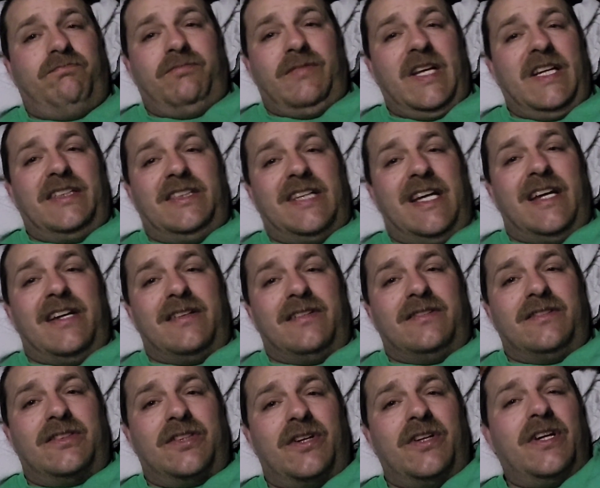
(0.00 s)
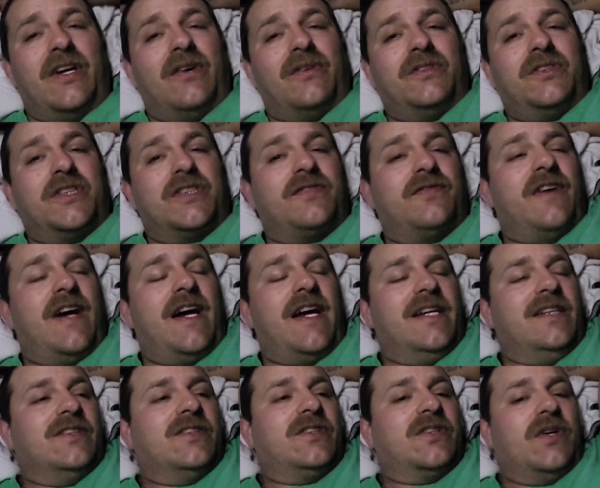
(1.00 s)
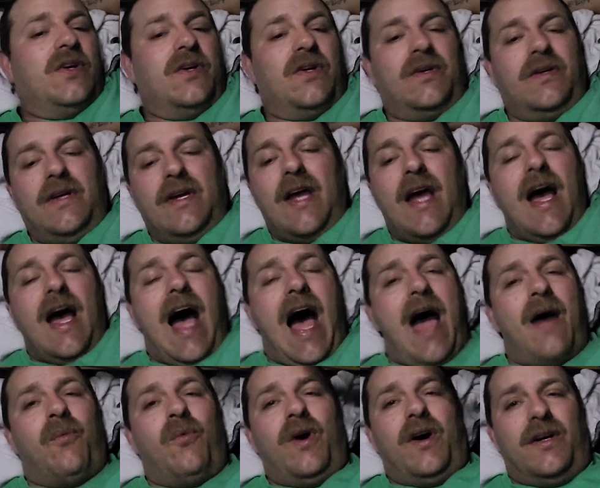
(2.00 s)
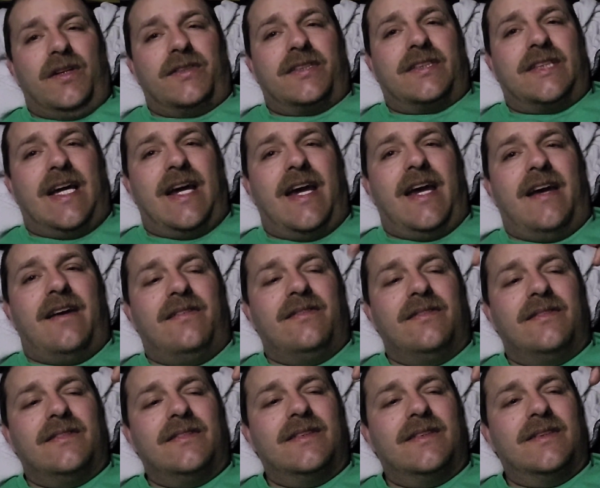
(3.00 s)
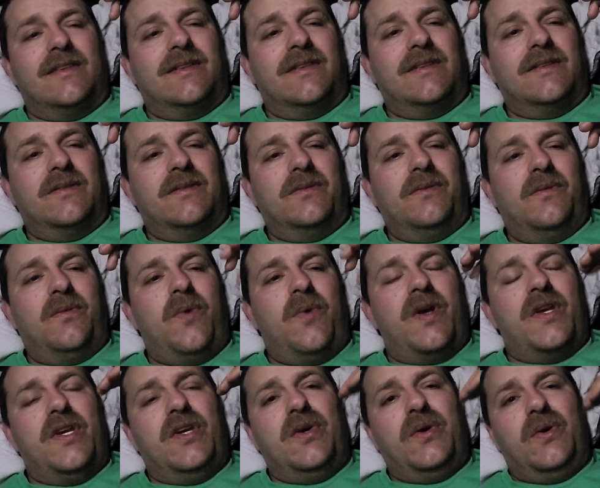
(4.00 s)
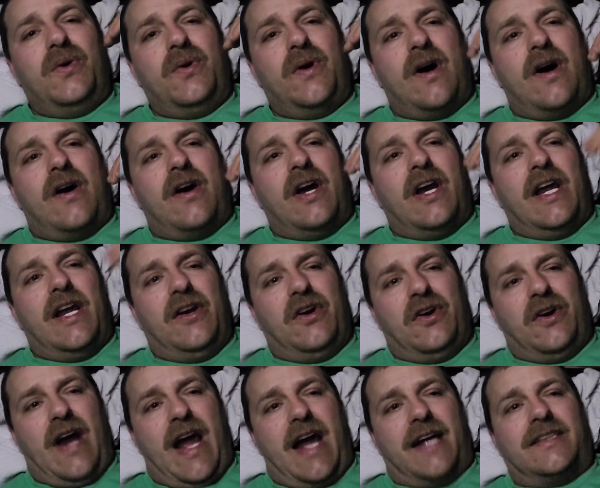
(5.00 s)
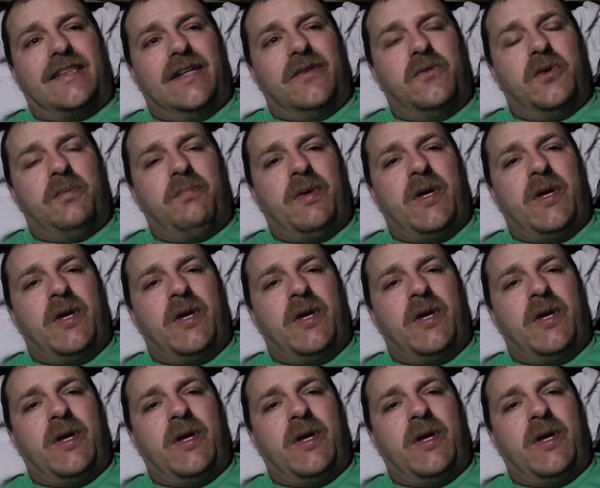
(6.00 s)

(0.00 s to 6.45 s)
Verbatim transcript: it didn't turned out just fine. So I will say when you are interacting with